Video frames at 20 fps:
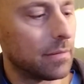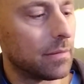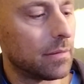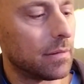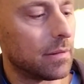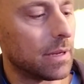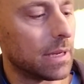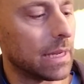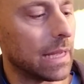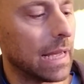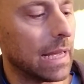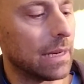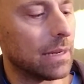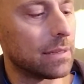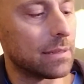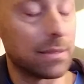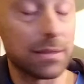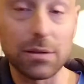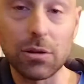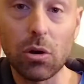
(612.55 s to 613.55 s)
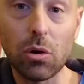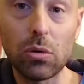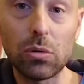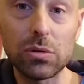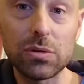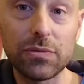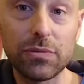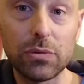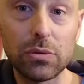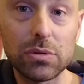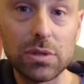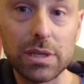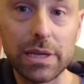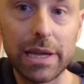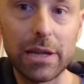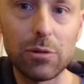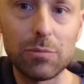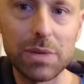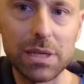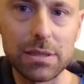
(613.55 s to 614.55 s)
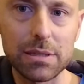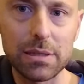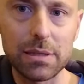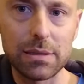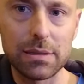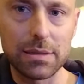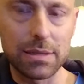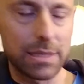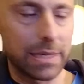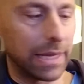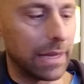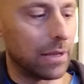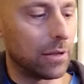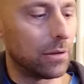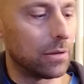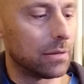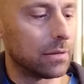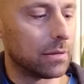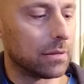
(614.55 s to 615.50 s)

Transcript: again is the whole full scale mixolydian scale.